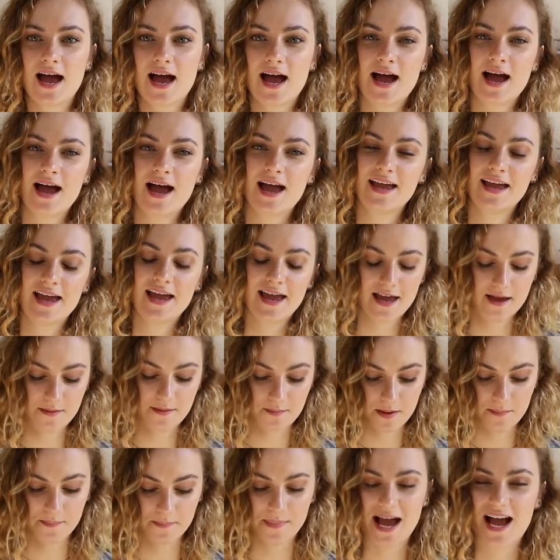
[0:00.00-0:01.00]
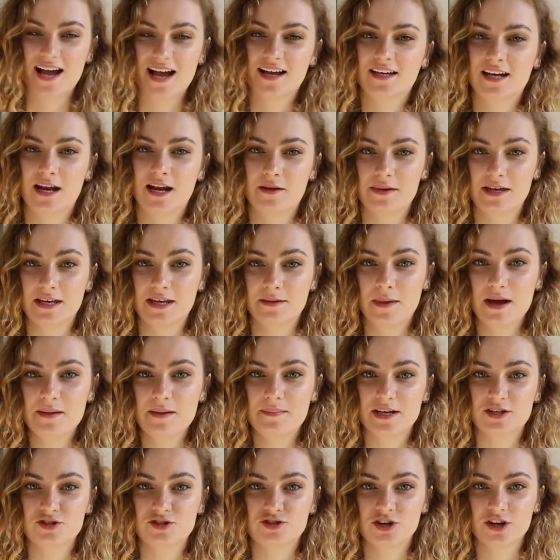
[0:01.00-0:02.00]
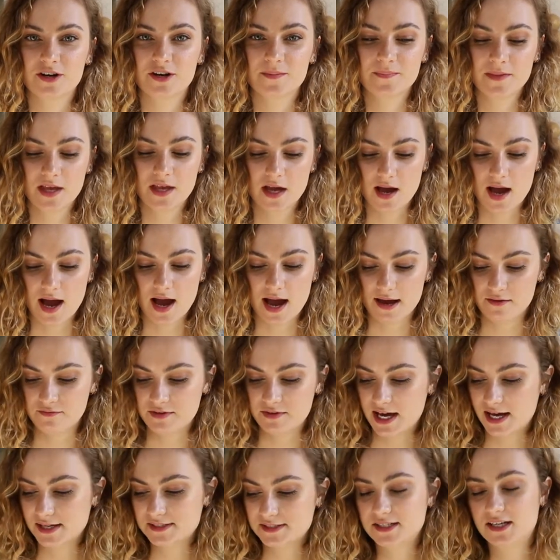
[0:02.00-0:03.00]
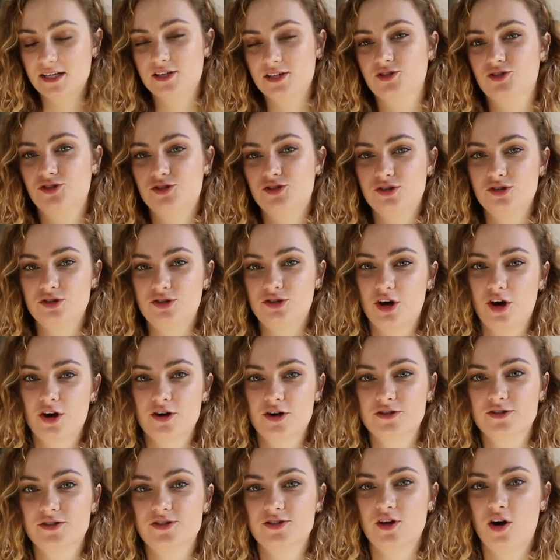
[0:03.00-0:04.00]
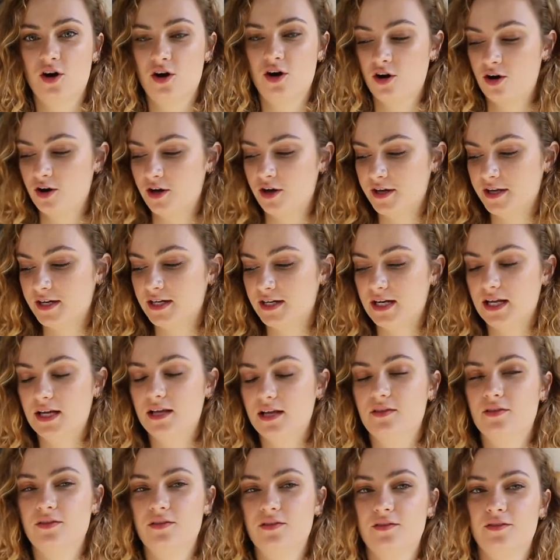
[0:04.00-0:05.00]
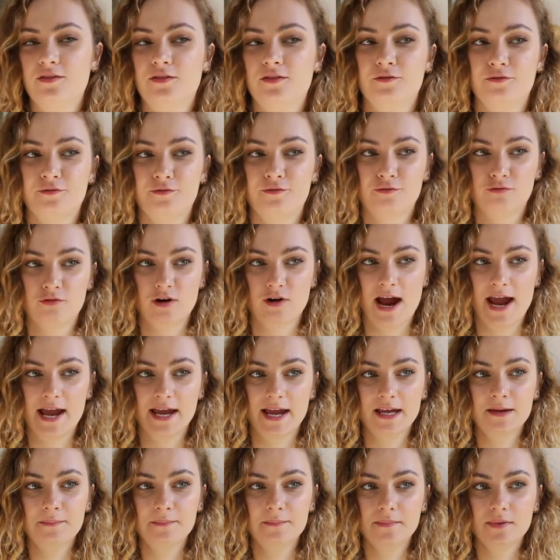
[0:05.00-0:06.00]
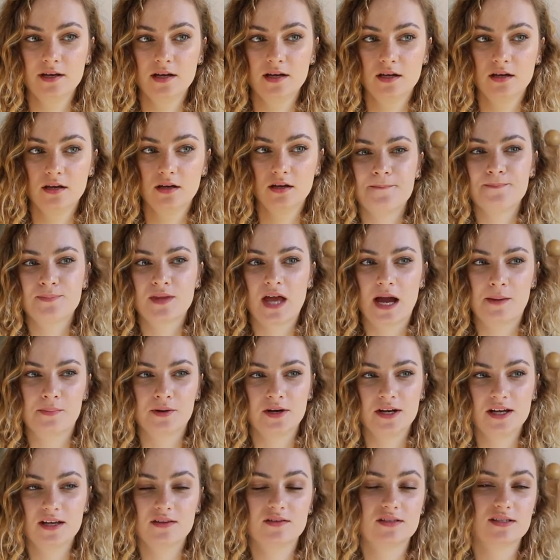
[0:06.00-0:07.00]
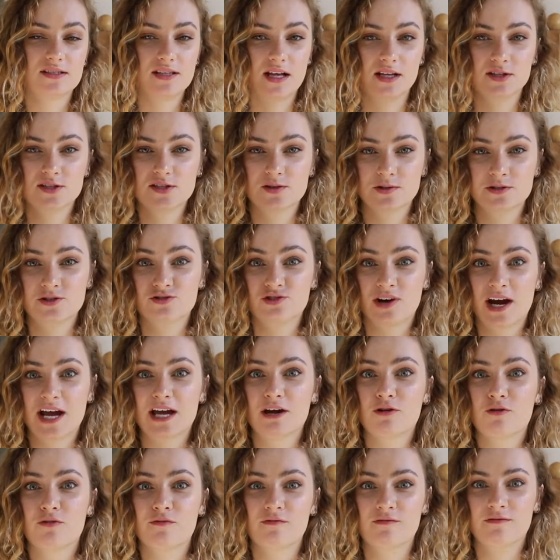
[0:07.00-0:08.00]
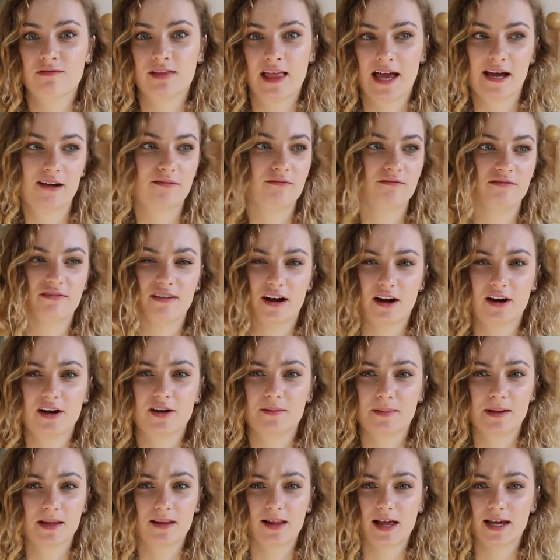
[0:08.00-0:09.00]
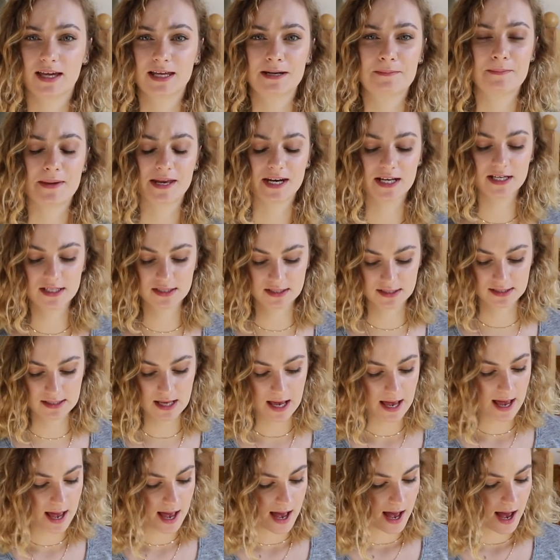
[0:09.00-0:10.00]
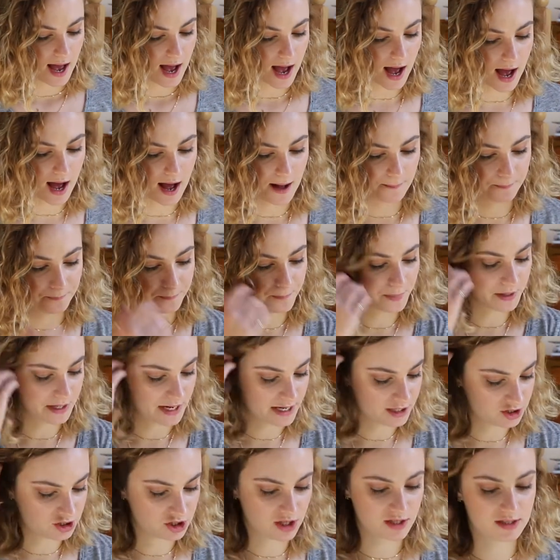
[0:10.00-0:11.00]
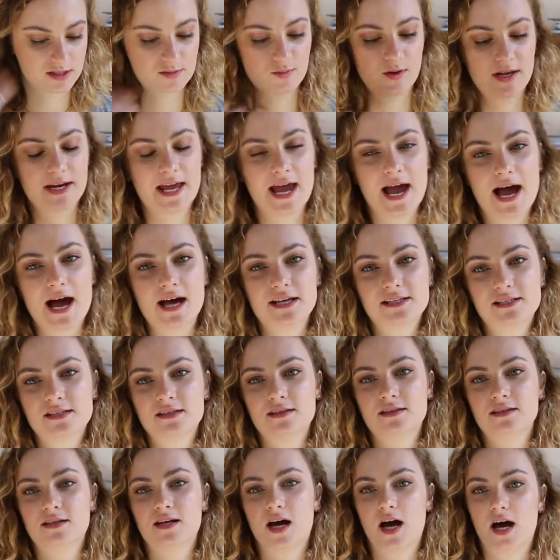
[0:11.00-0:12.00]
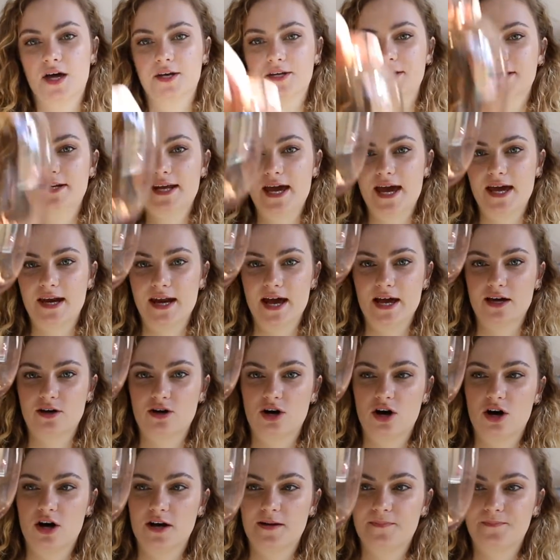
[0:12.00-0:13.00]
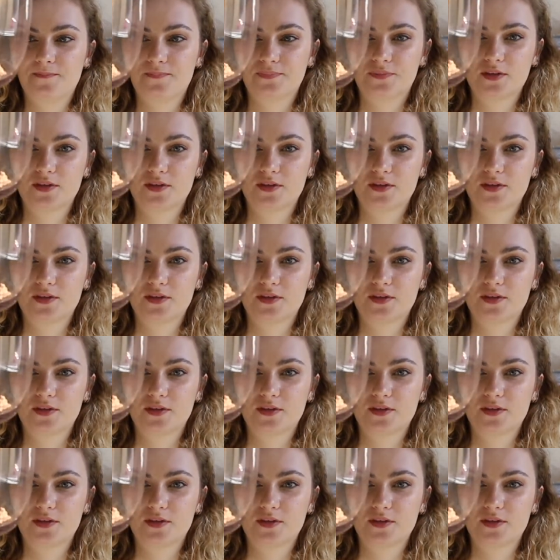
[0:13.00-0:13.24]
I am back and I'm in my bedroom. I've now done 2 coats on the frame. I put it in the sun so it's drying like very quick, like in minutes. But I just went out to the garden and I got